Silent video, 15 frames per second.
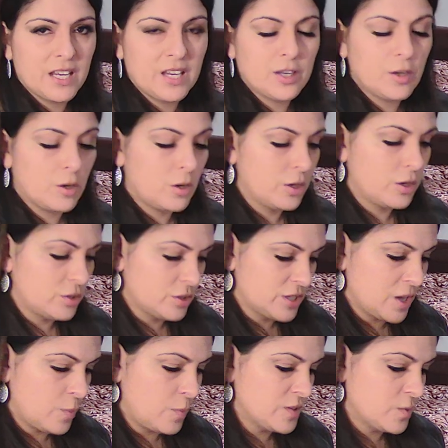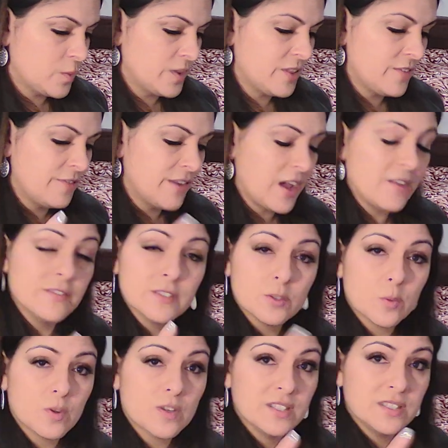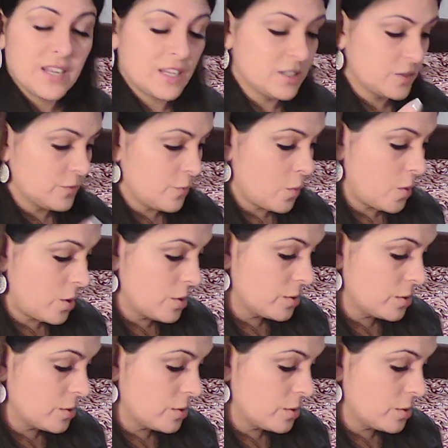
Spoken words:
And what's what the Five of Swords stands for.